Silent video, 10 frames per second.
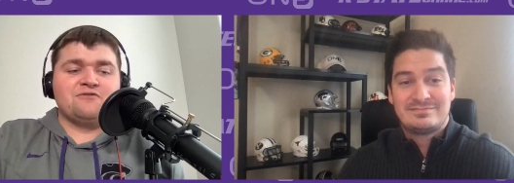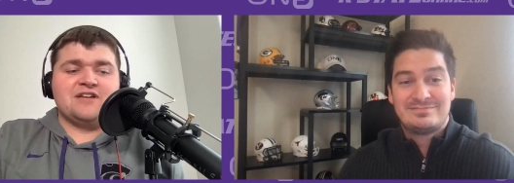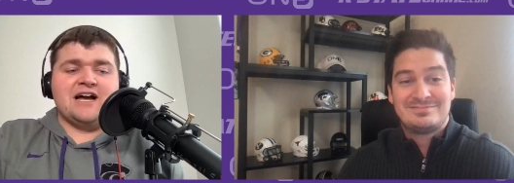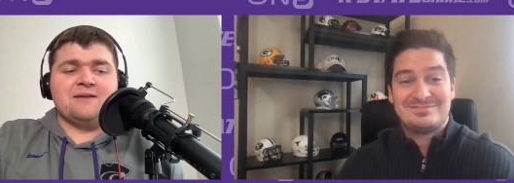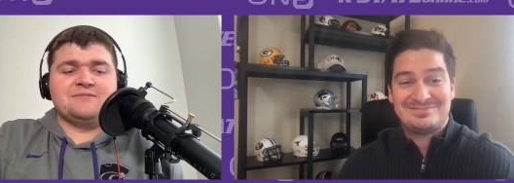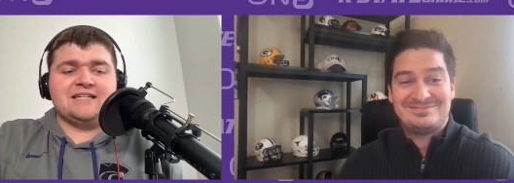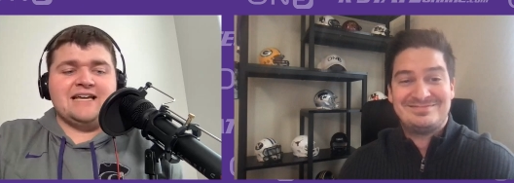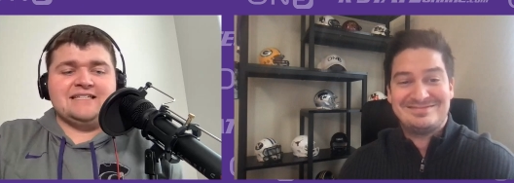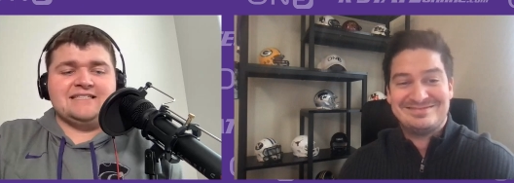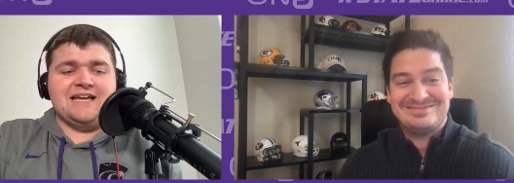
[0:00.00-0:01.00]
Speaker 1: of times that
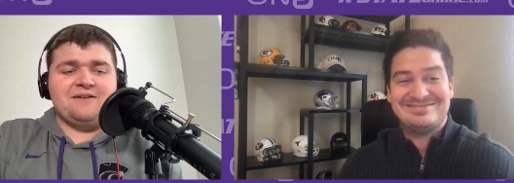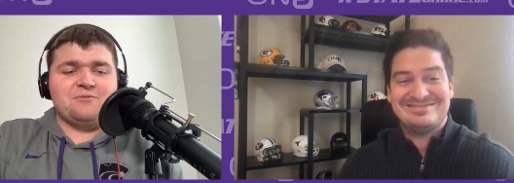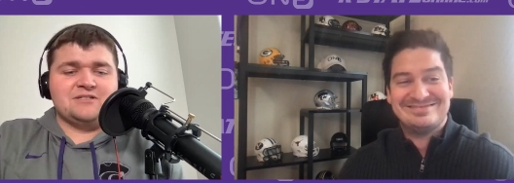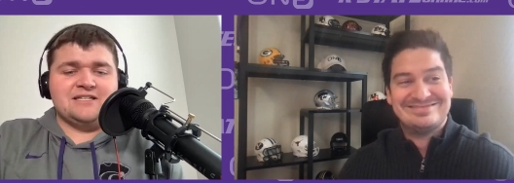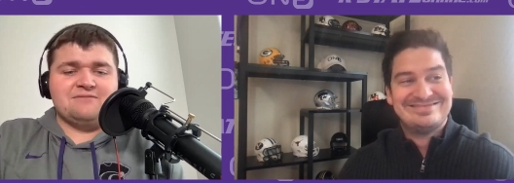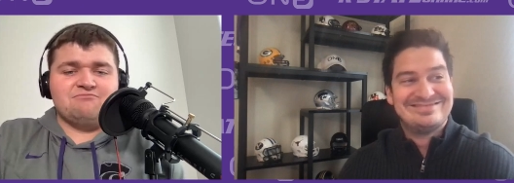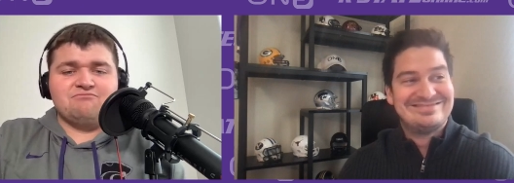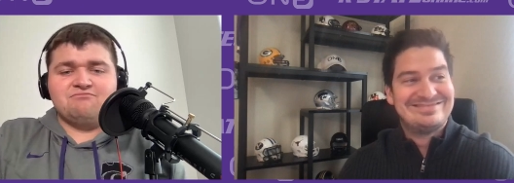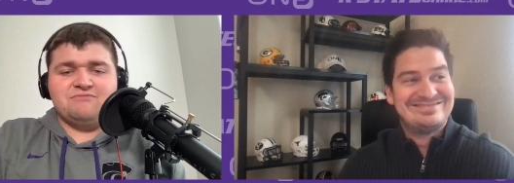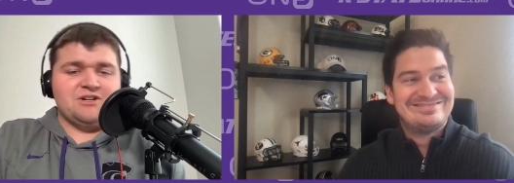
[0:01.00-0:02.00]
K State was in,
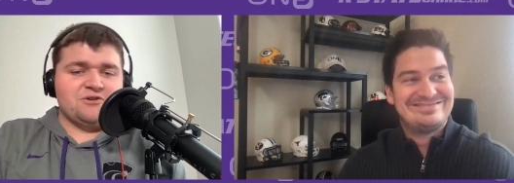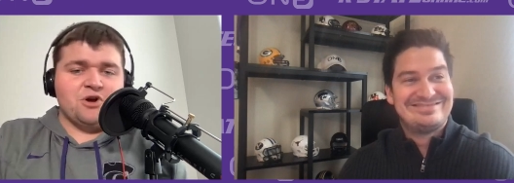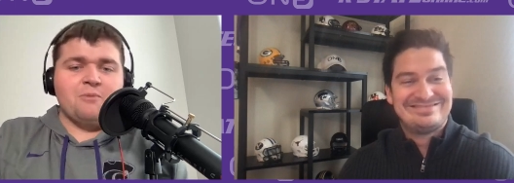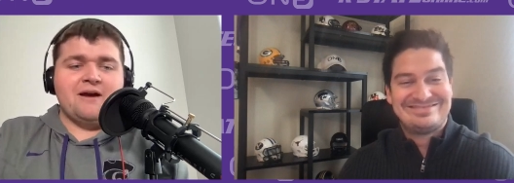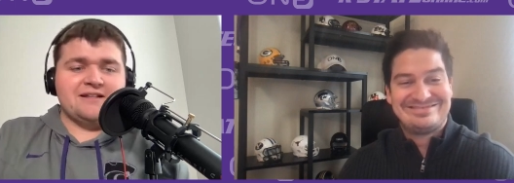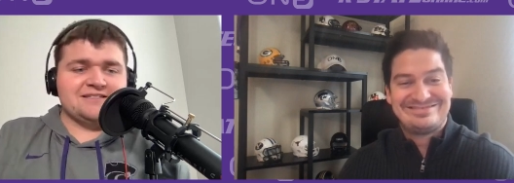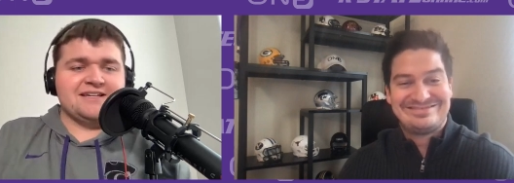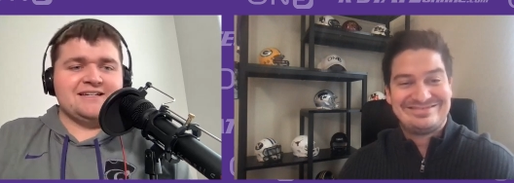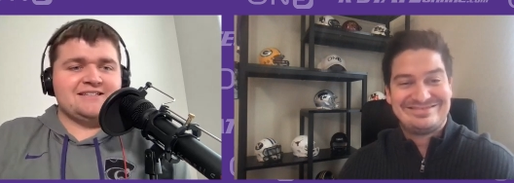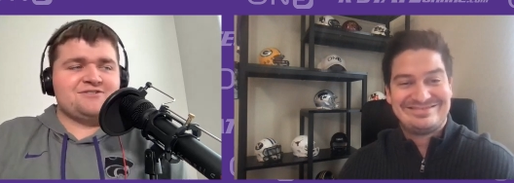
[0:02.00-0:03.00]
you know, no man's
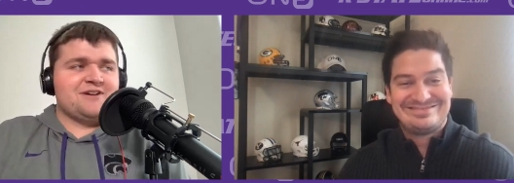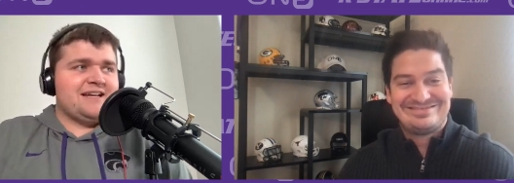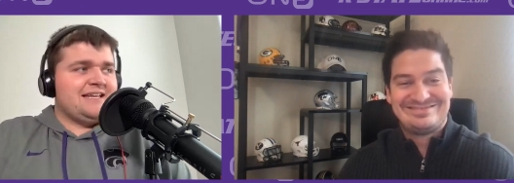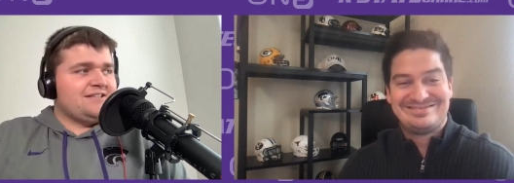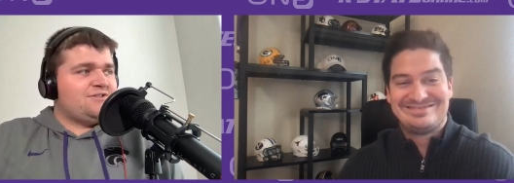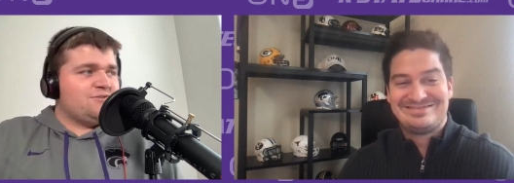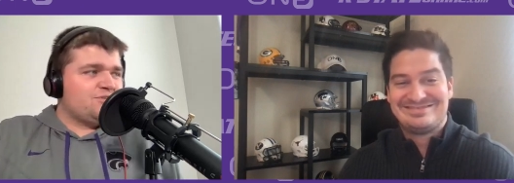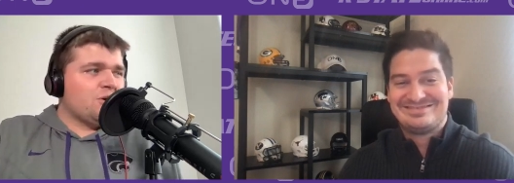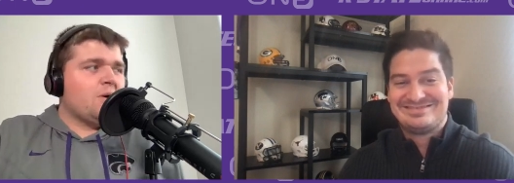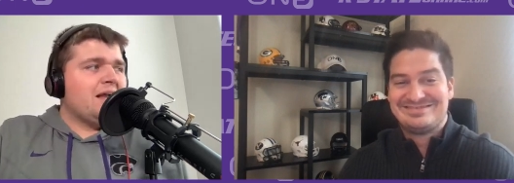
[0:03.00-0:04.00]
land to try and get to.
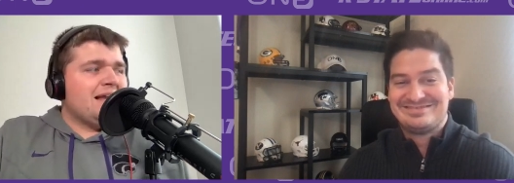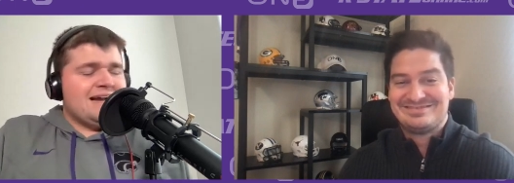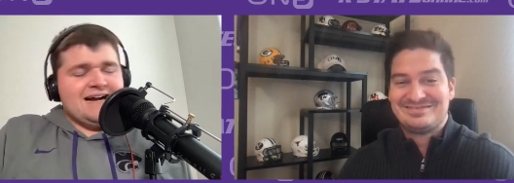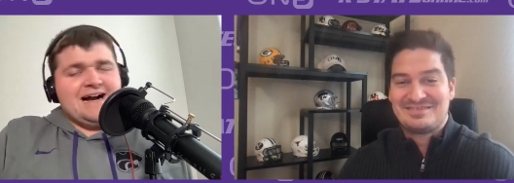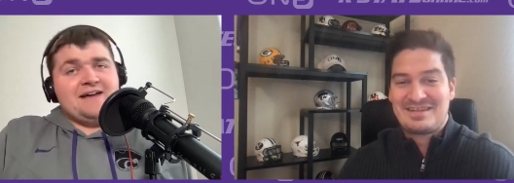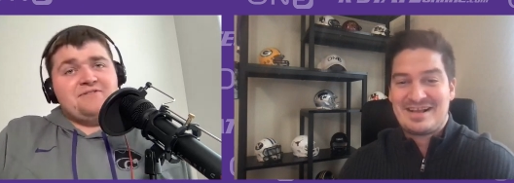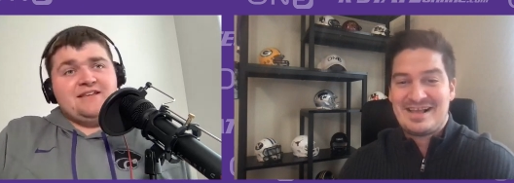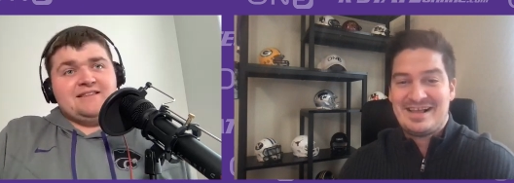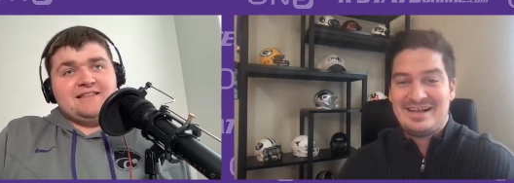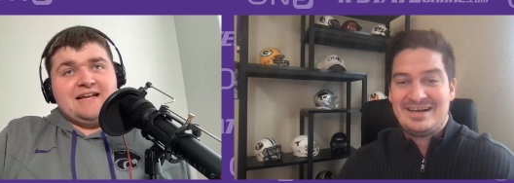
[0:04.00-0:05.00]
So uh, I
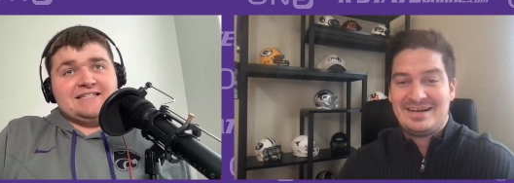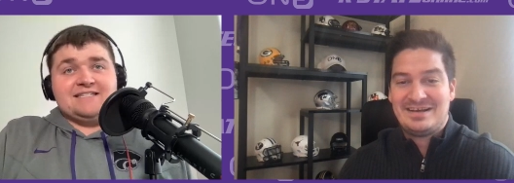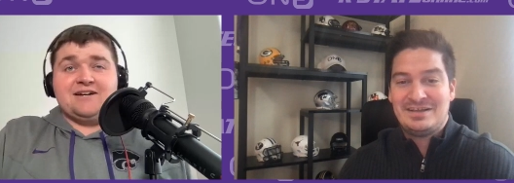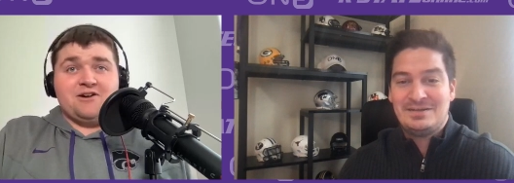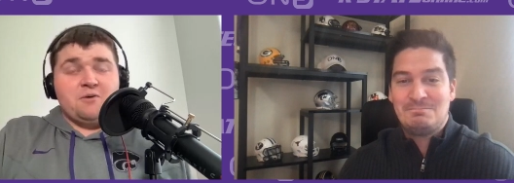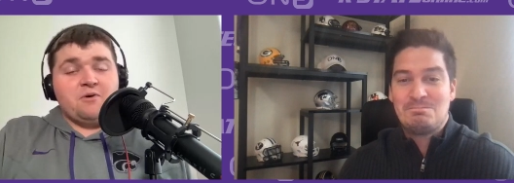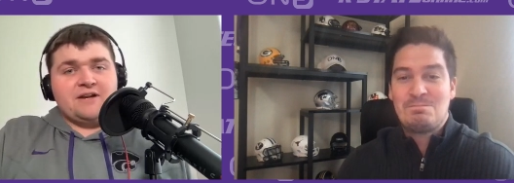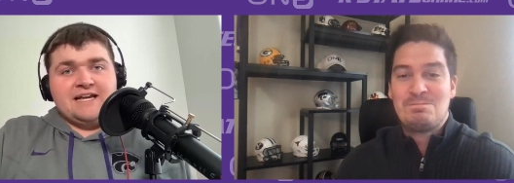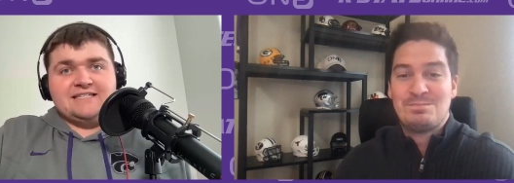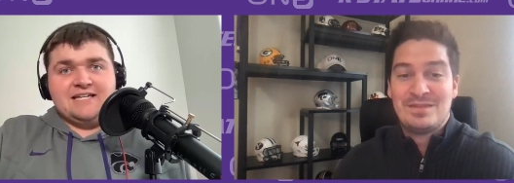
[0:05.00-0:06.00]
think that that's an area where
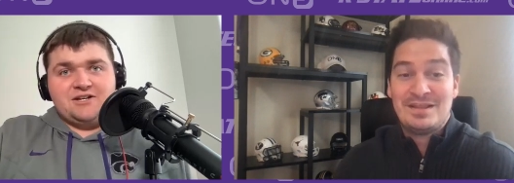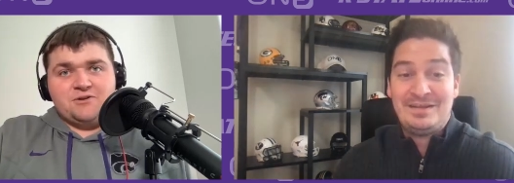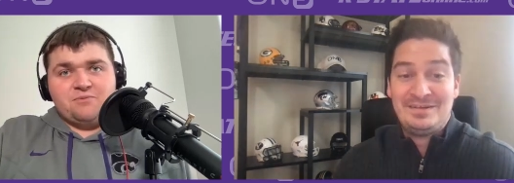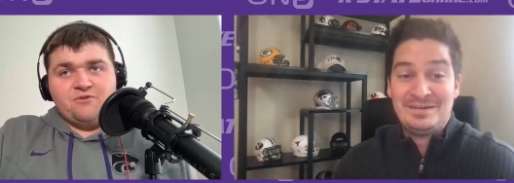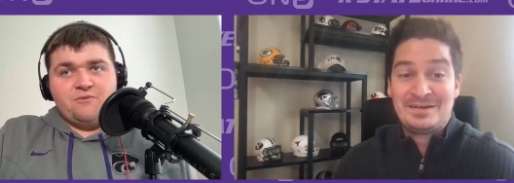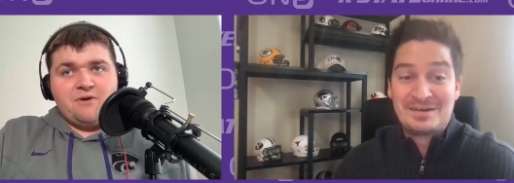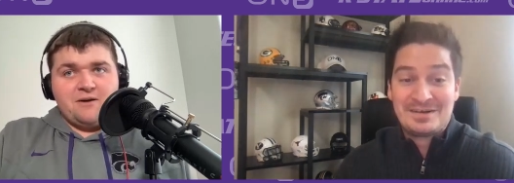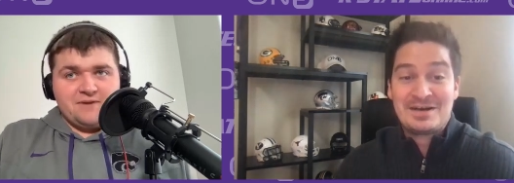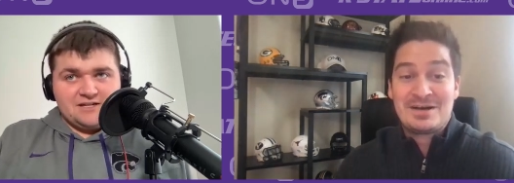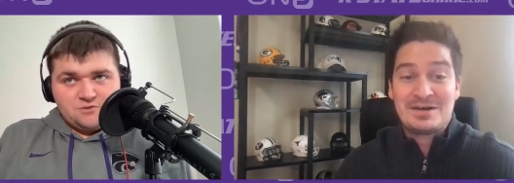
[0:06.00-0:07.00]
K State could improve
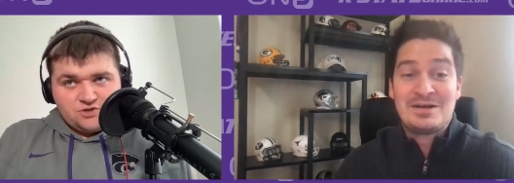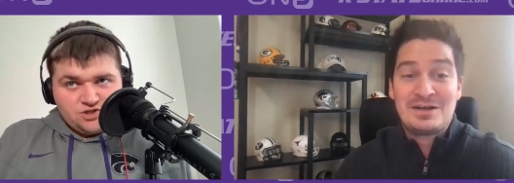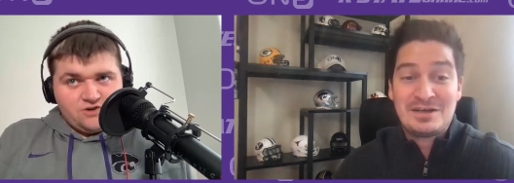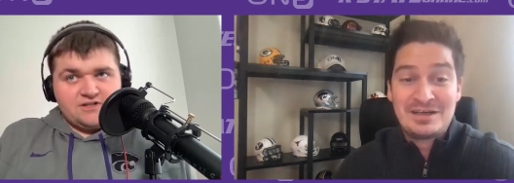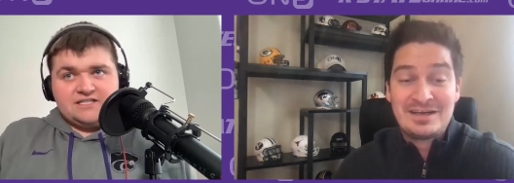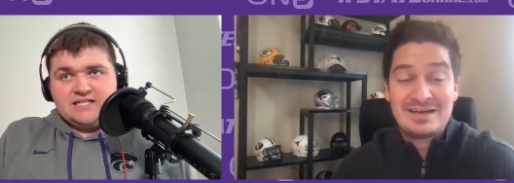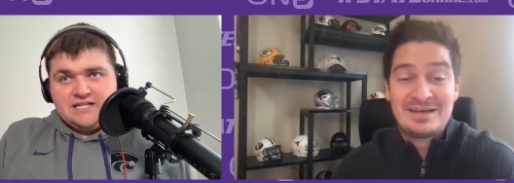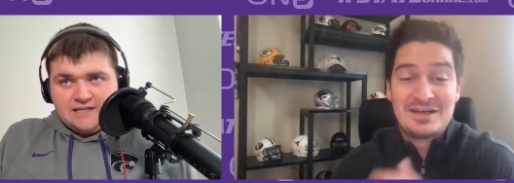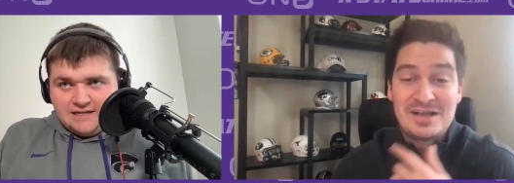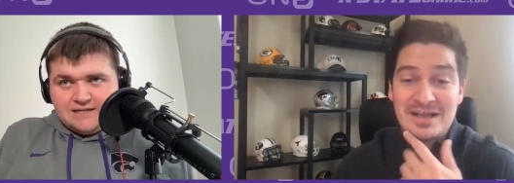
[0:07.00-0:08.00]
upon because we're starting to
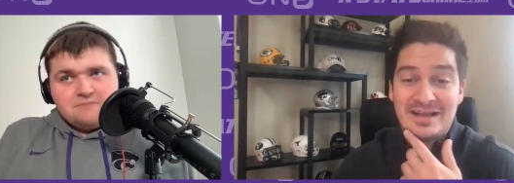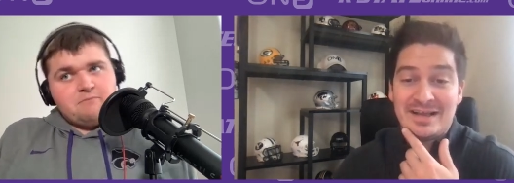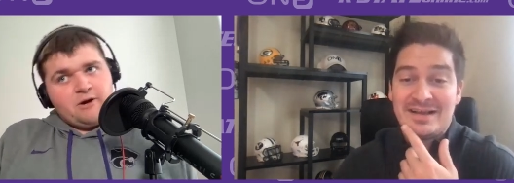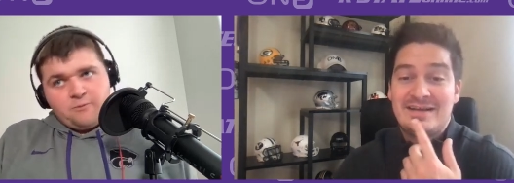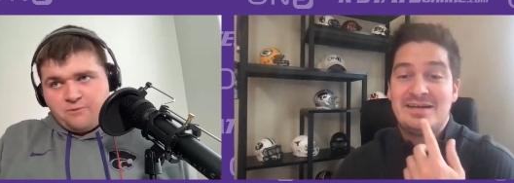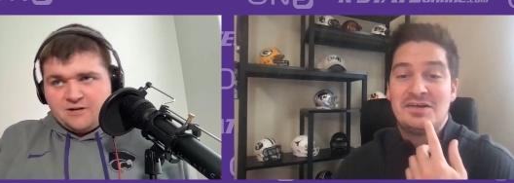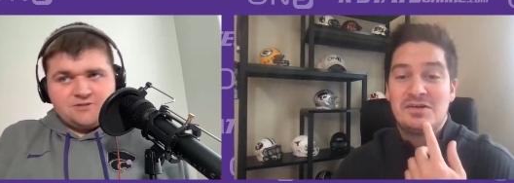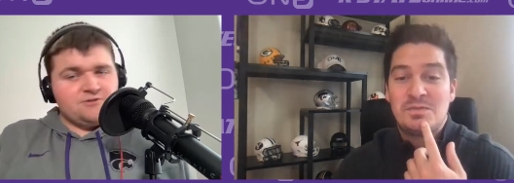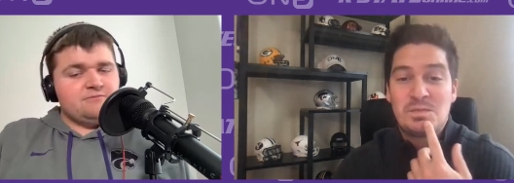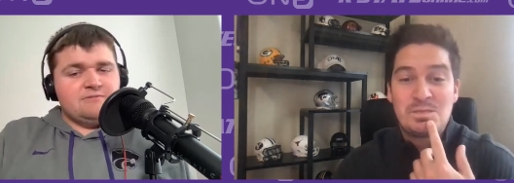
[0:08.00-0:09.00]
see better pressure.